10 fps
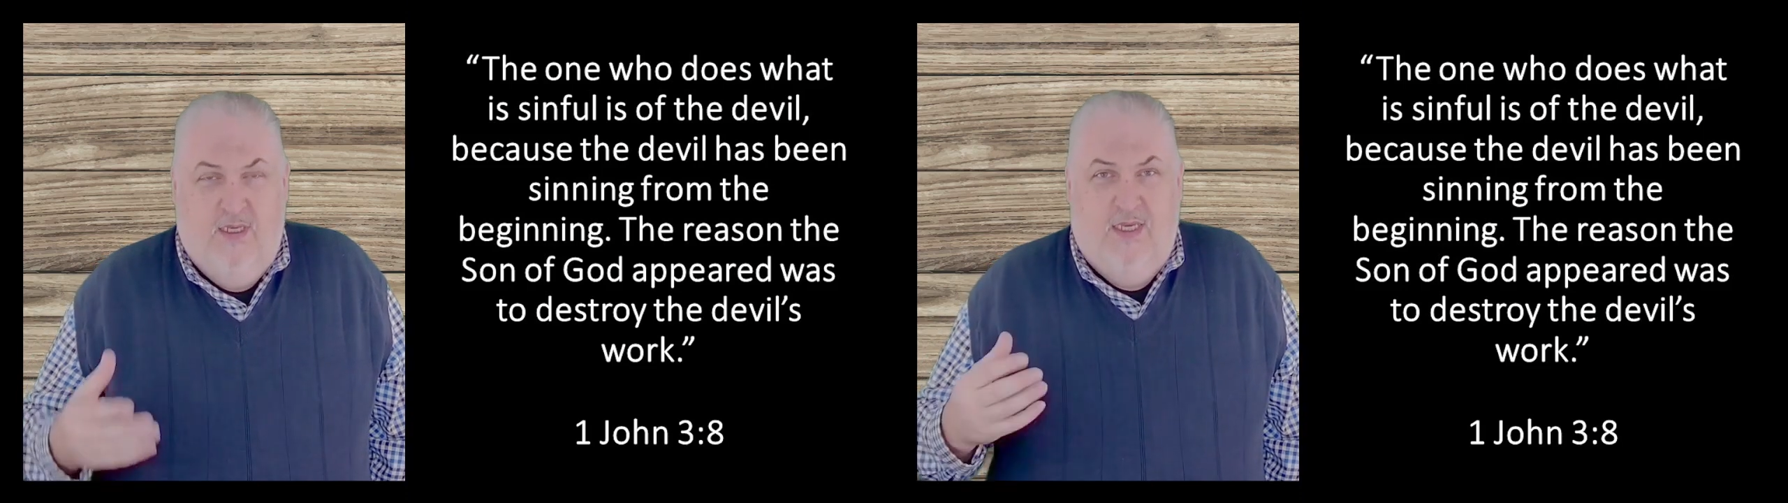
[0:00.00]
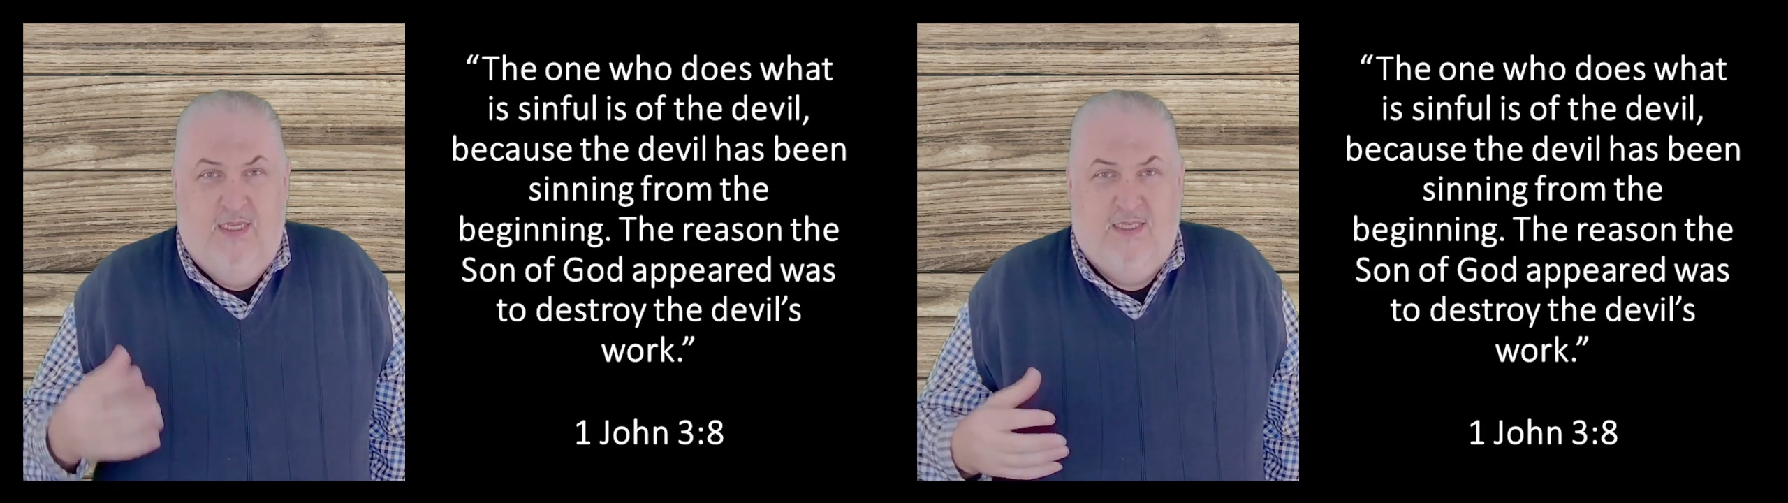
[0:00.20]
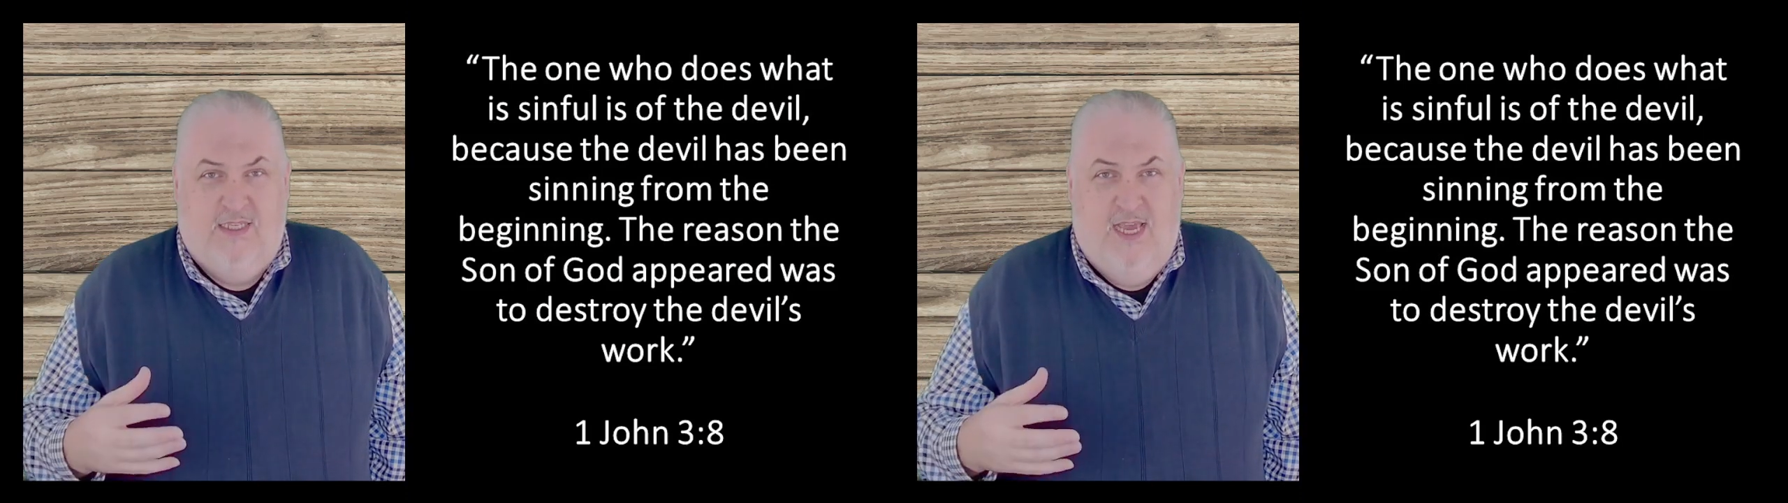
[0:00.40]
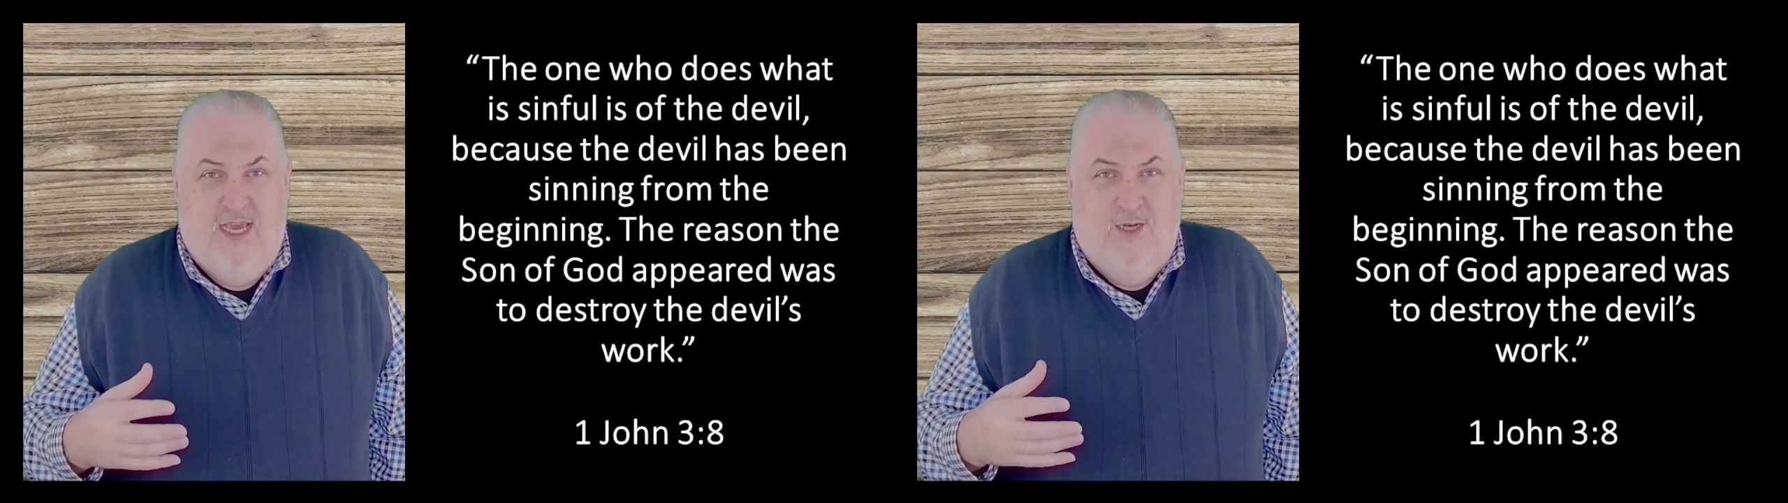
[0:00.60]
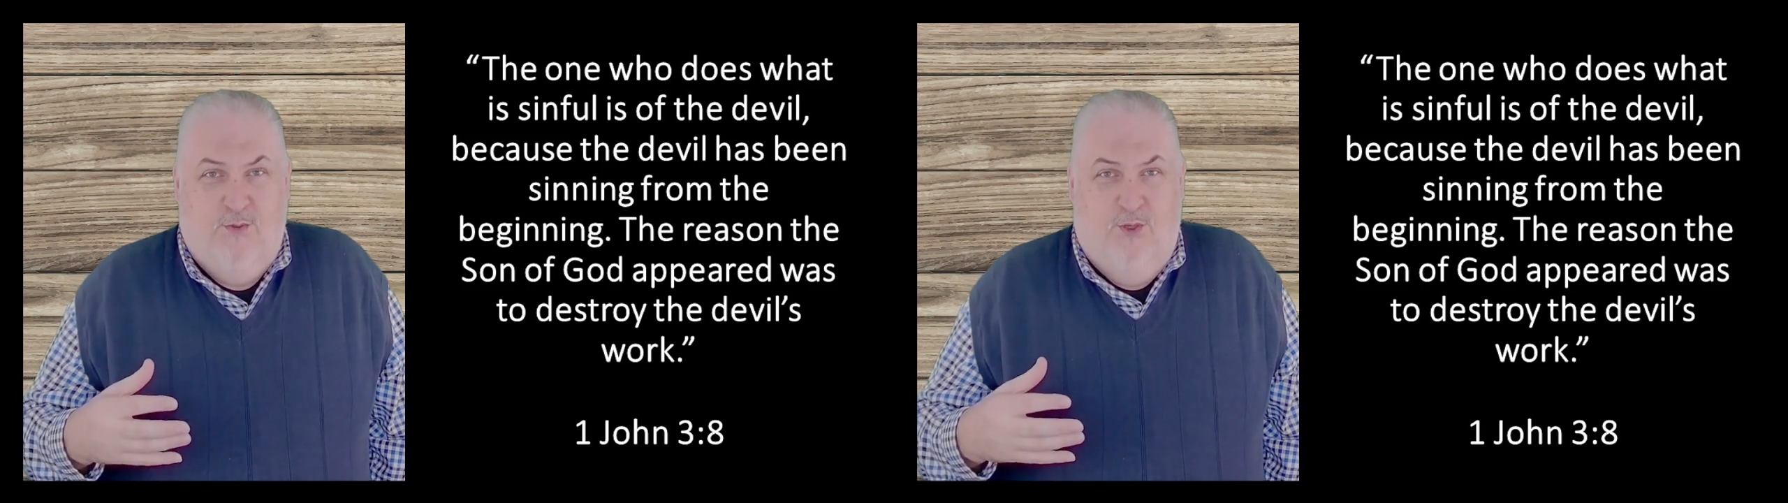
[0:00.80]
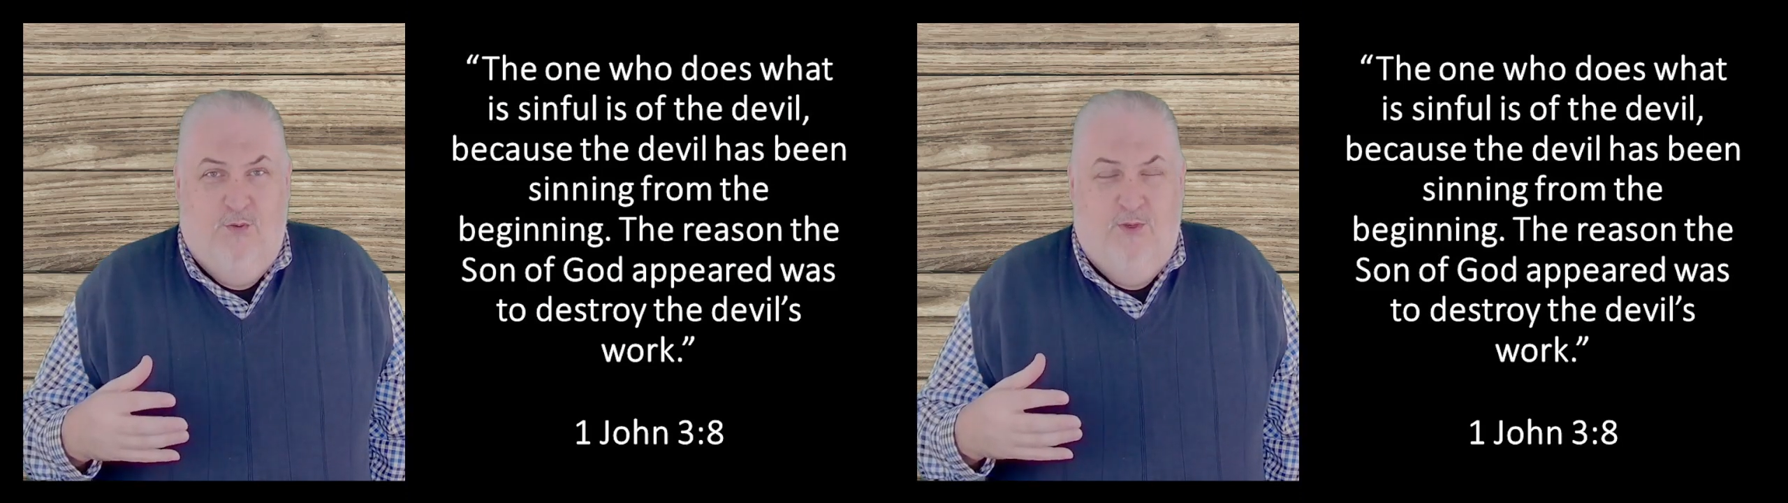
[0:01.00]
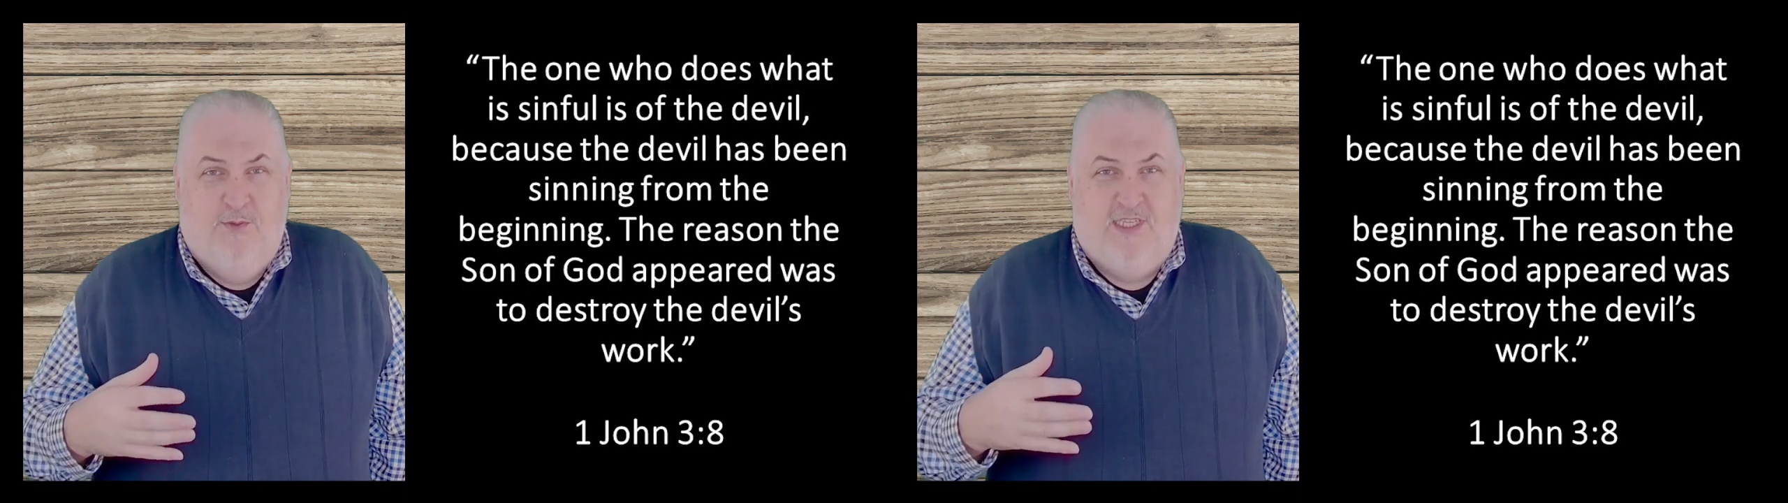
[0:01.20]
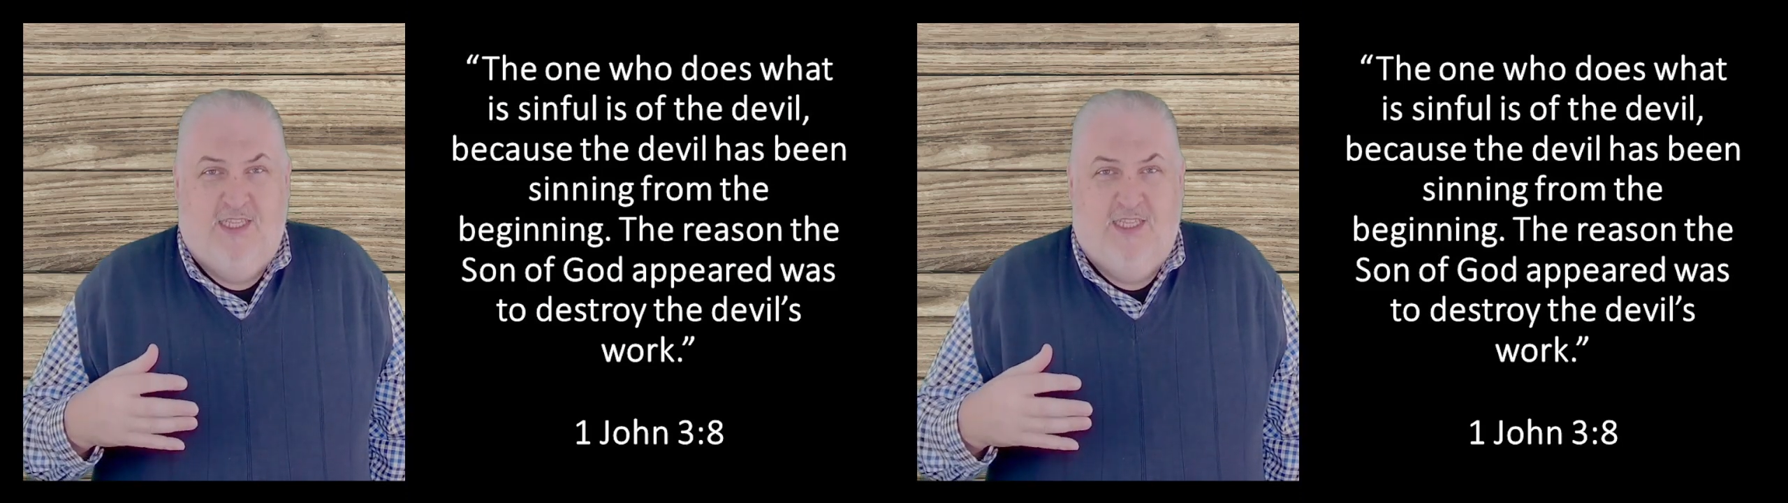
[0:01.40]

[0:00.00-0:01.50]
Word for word: Instead, we must